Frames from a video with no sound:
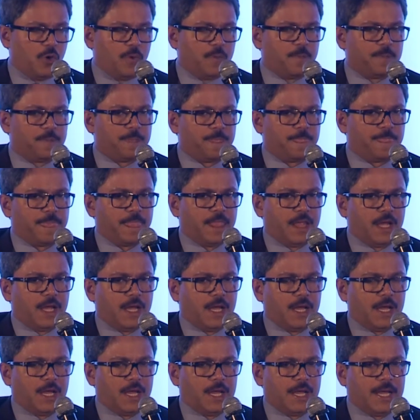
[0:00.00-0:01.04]

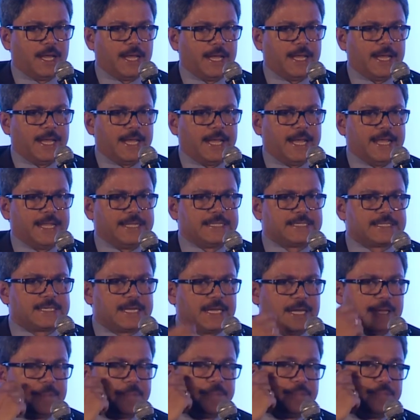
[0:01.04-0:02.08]
Uh, and
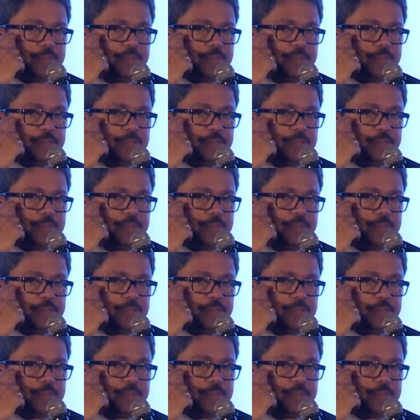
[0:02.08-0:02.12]
uh,